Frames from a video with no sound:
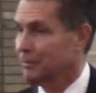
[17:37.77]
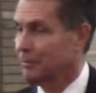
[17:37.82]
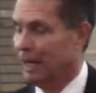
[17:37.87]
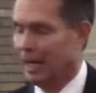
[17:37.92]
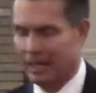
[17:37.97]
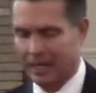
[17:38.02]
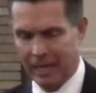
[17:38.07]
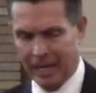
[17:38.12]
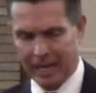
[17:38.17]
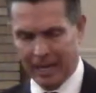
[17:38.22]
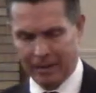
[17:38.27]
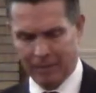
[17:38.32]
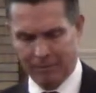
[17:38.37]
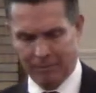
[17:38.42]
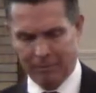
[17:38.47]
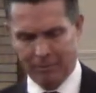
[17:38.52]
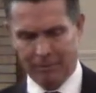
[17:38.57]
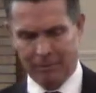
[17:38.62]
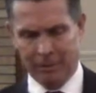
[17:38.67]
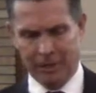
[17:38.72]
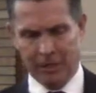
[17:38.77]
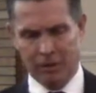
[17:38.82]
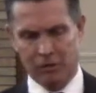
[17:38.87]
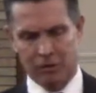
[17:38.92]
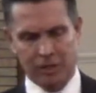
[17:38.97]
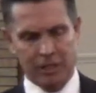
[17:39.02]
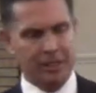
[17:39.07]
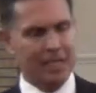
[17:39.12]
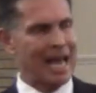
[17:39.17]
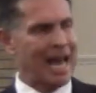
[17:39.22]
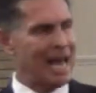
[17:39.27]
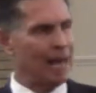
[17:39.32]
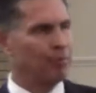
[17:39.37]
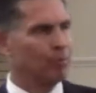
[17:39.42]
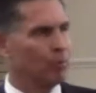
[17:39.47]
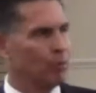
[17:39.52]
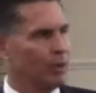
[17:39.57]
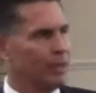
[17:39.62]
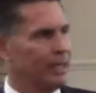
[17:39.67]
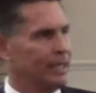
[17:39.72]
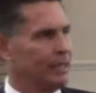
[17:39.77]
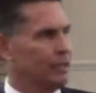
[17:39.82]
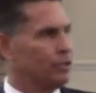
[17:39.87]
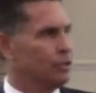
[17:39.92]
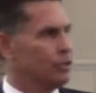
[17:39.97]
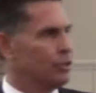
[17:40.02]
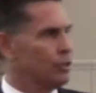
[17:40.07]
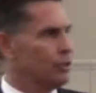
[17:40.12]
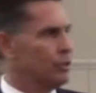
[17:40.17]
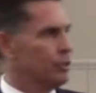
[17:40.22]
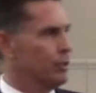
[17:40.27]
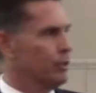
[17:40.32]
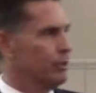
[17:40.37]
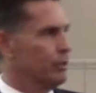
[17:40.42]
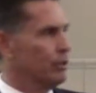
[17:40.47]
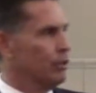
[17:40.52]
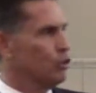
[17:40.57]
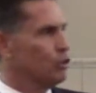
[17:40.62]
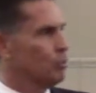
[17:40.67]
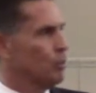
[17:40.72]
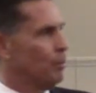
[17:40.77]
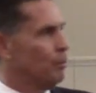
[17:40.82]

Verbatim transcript: And yet, here's this high priest who's been